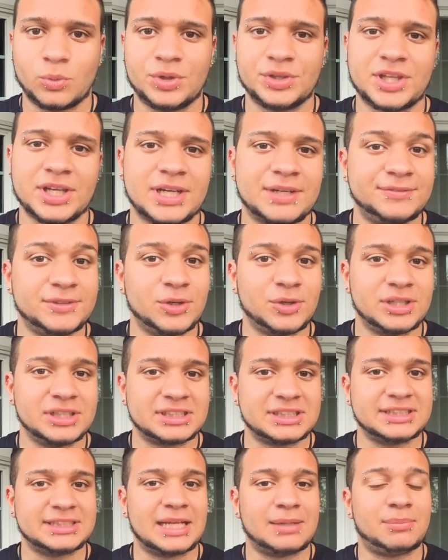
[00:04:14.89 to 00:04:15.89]
One thing I've
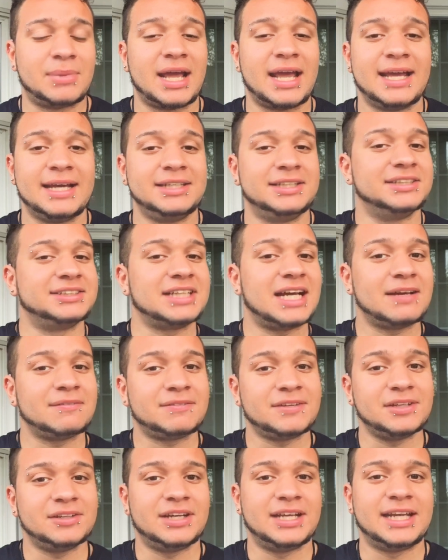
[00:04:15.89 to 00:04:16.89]
noticed is that my head does not
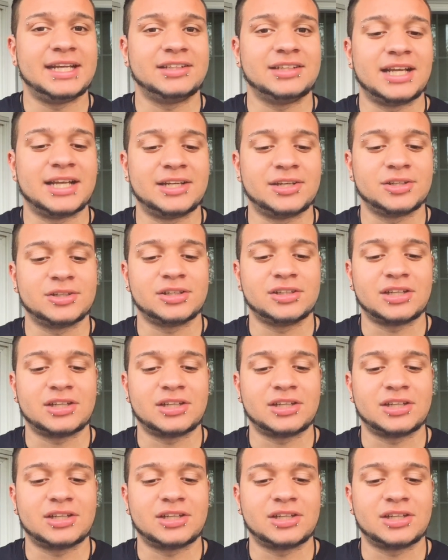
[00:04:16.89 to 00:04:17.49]
feel any lighter.